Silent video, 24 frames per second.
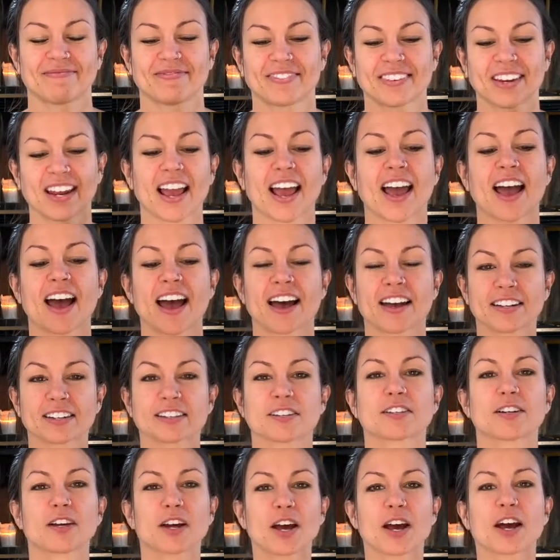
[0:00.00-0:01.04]

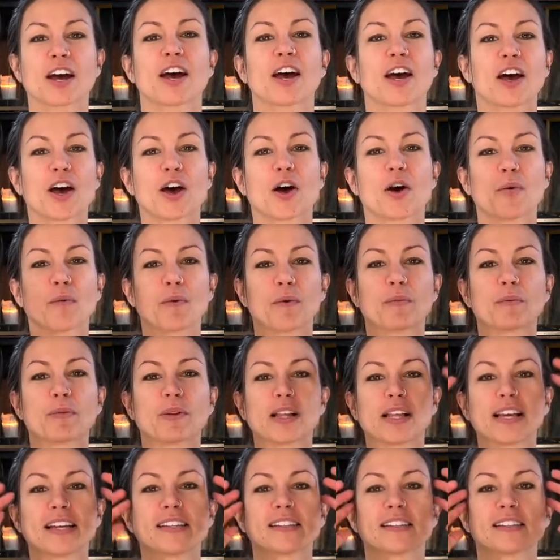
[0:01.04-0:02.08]
And we'll
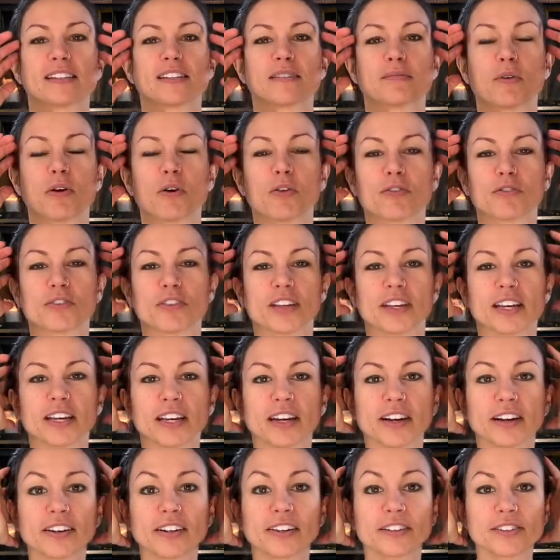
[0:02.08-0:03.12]
place them over the
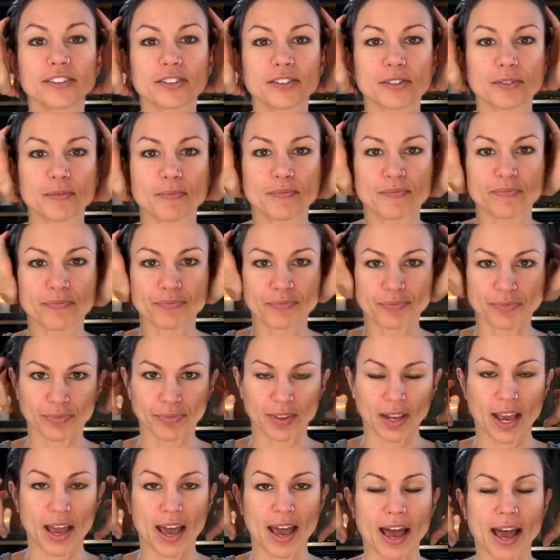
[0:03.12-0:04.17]
ears.
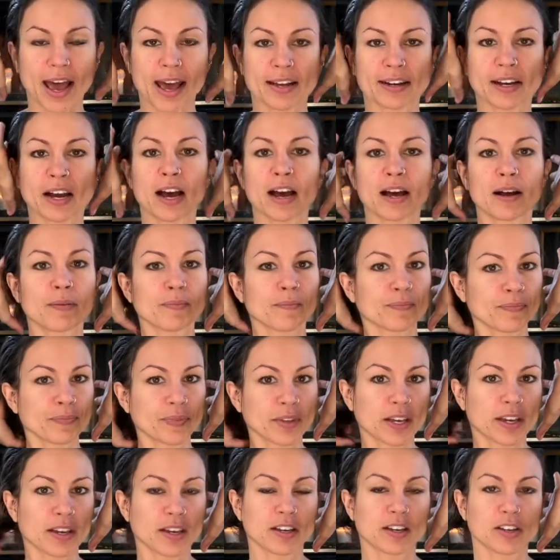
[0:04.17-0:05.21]
And
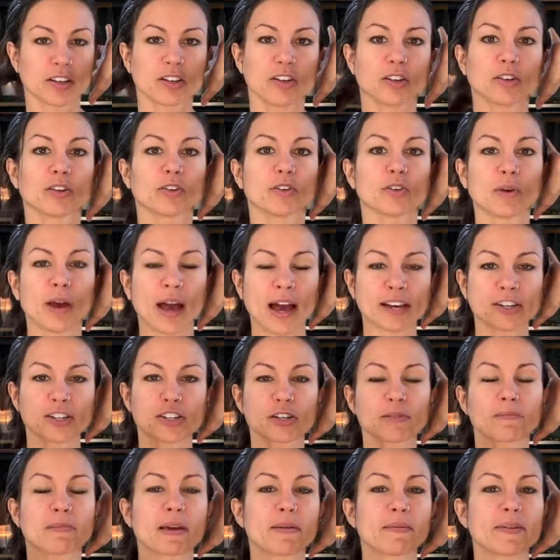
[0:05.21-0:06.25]

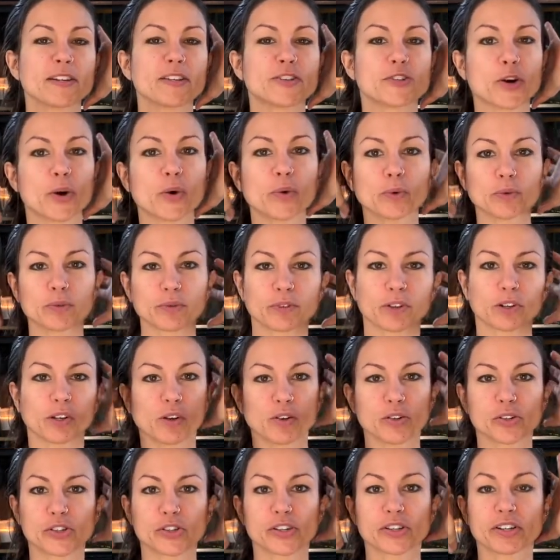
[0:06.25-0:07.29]
actually maybe don't
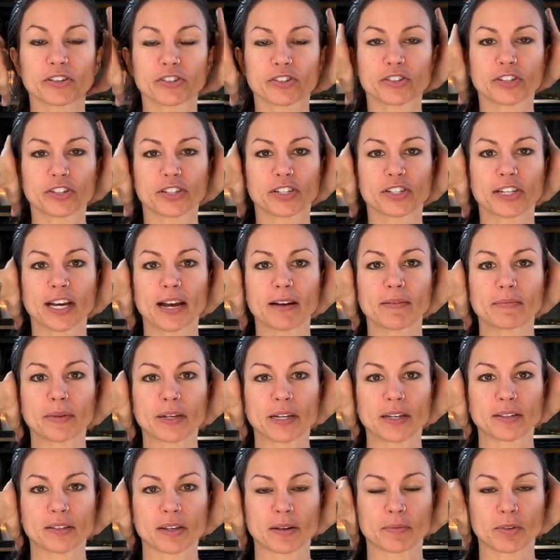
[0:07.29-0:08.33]
close your ears just yet,
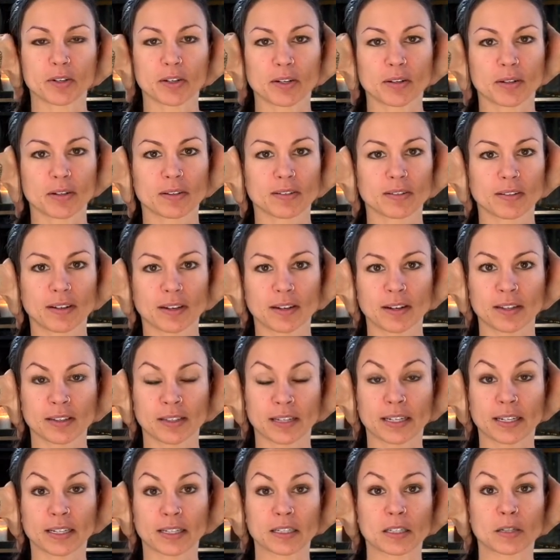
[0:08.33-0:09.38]
because I'm gonna
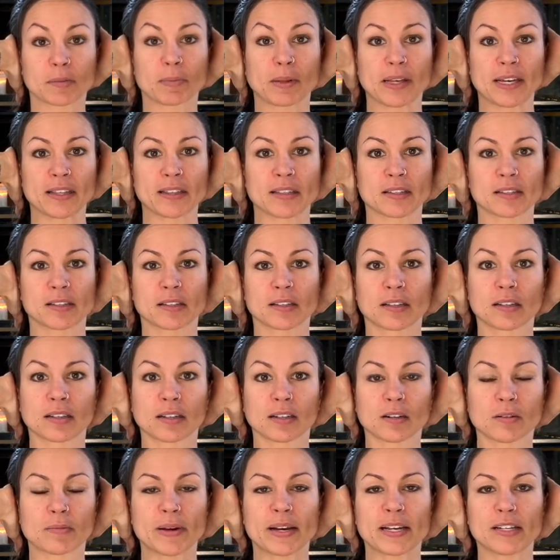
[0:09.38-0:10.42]
like explain this a
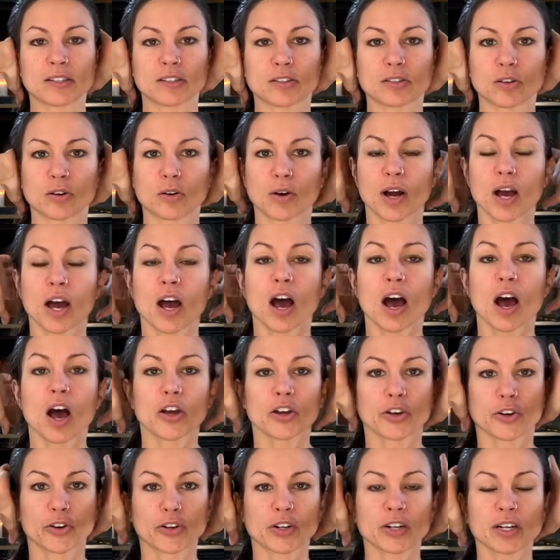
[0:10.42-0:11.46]
little bit. So
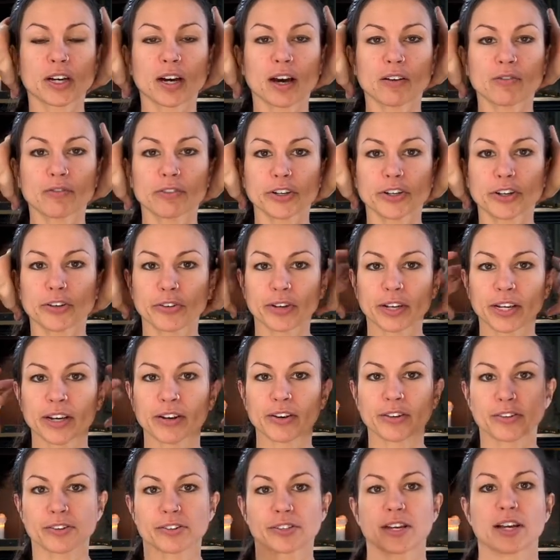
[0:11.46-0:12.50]
you're gonna cover your
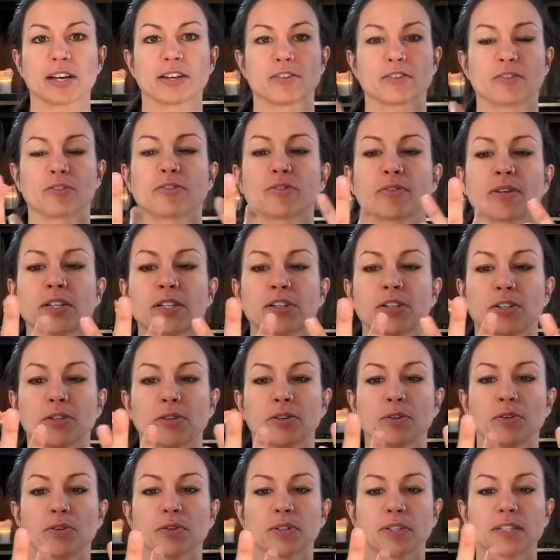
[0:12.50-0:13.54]
ears and you're going
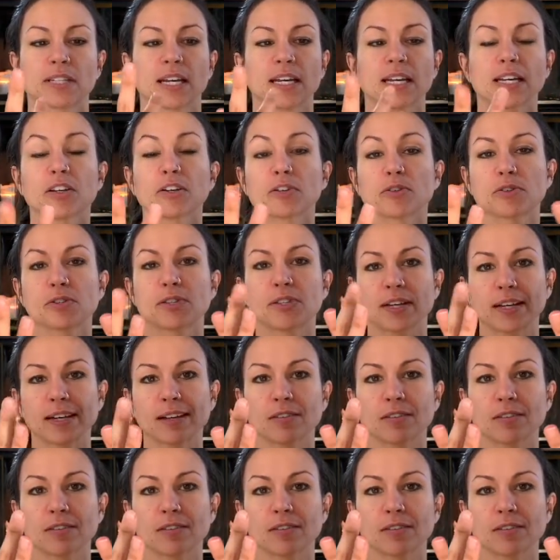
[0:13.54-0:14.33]
to take your second